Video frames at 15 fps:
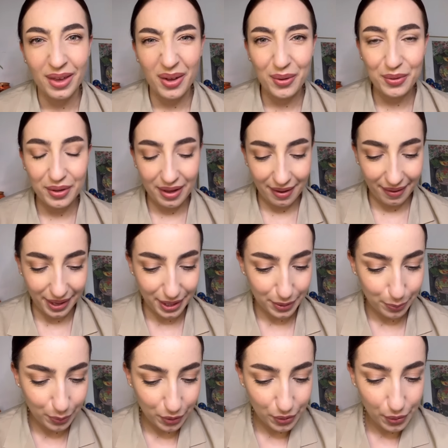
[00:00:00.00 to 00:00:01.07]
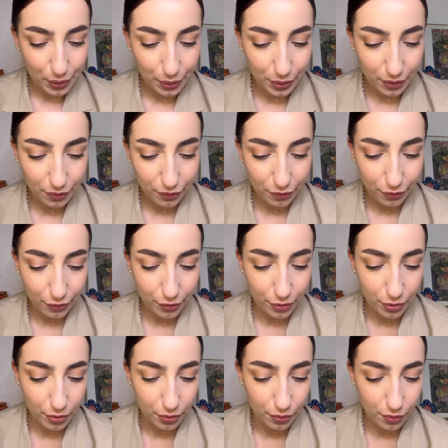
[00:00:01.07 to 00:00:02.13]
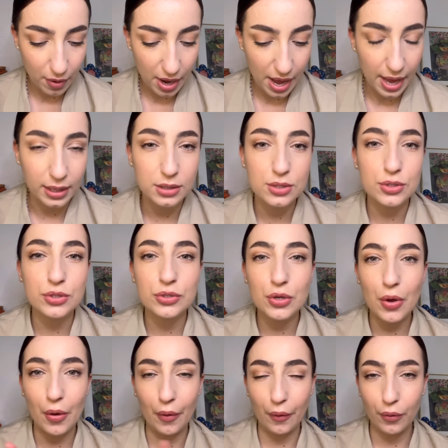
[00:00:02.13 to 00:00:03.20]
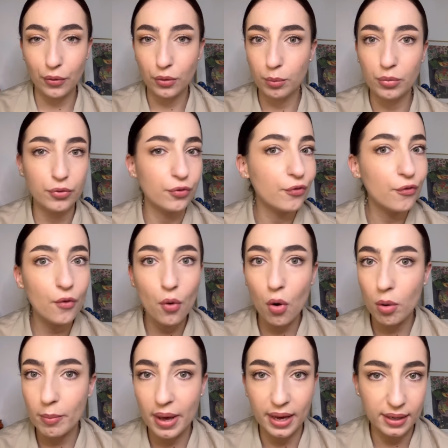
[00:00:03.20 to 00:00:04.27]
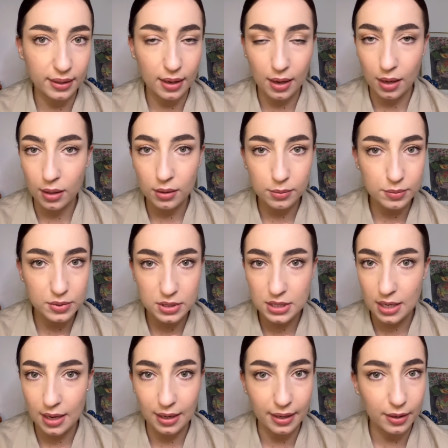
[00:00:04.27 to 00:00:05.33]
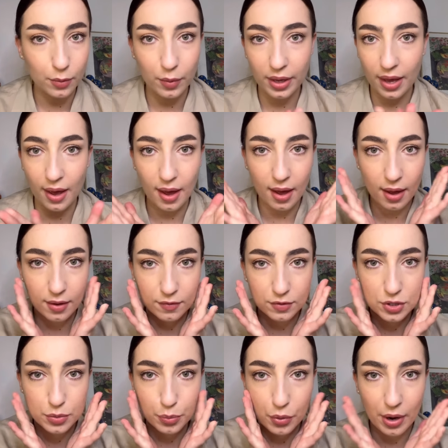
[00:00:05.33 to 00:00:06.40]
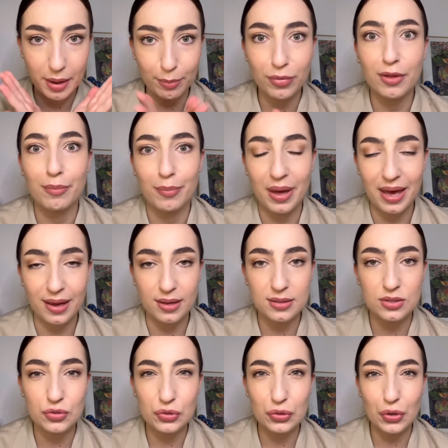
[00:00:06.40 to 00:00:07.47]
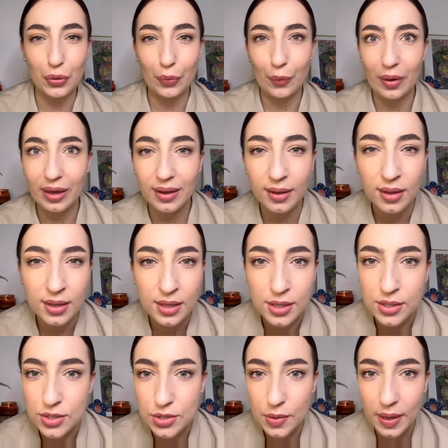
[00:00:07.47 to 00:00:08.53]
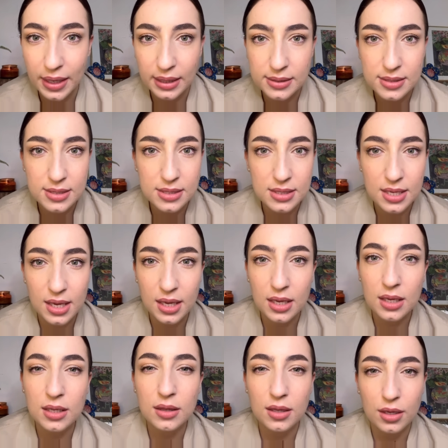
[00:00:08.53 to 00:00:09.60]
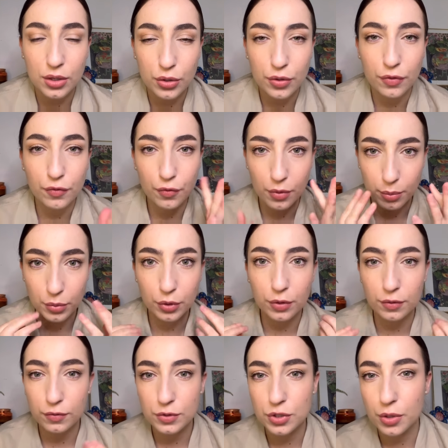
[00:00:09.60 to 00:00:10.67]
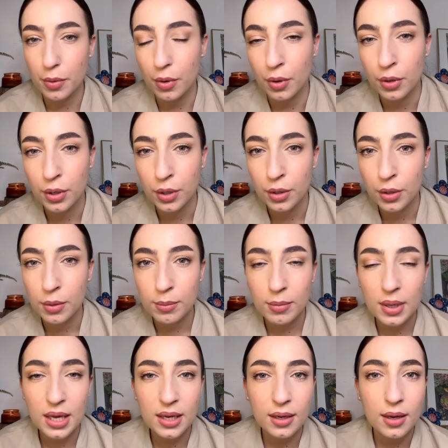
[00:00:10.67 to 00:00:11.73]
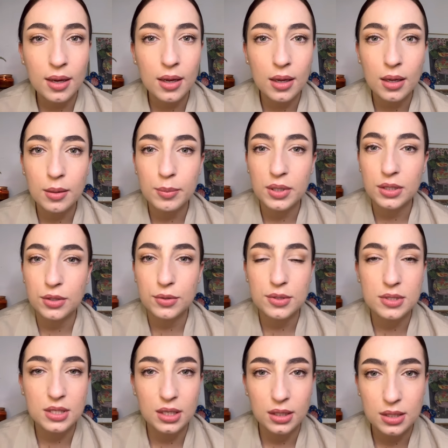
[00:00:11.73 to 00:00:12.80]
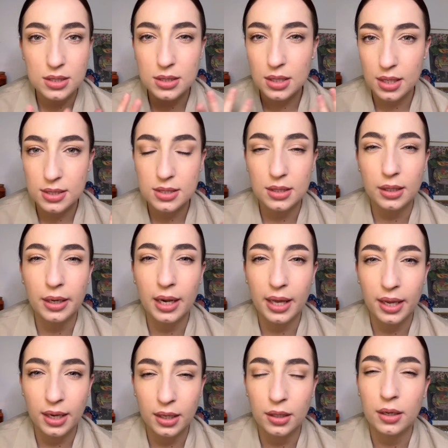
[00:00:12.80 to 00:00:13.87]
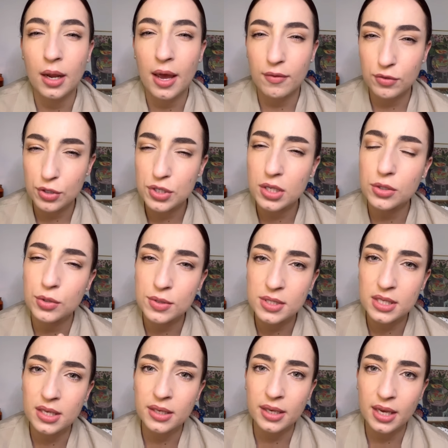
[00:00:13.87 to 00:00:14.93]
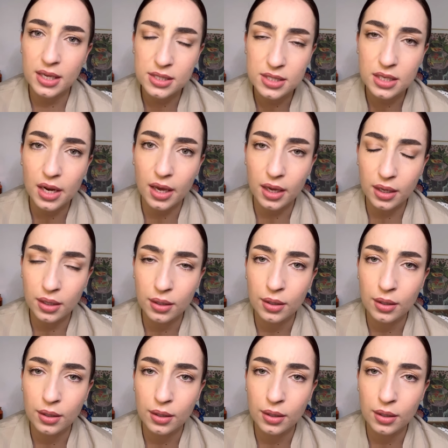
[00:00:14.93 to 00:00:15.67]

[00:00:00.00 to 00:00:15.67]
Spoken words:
Okay, beautiful. Right, so before makeup, darling, we have to prep the base, don't we? So I can see that you've removed your makeup and your skin is nice and clean. Have you done your skincare today?